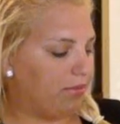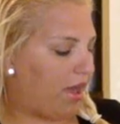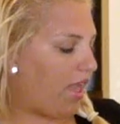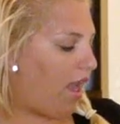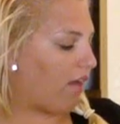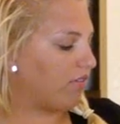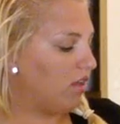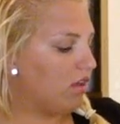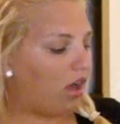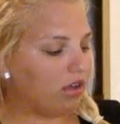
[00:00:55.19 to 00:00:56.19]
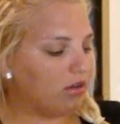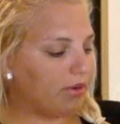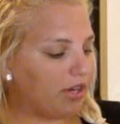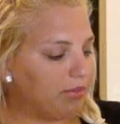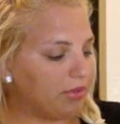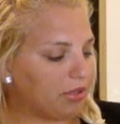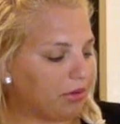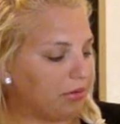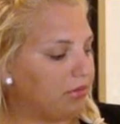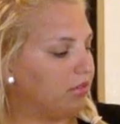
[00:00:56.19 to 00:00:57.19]
But I have Huckleberry
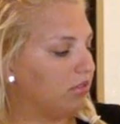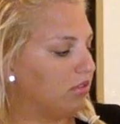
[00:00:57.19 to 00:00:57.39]
Blue,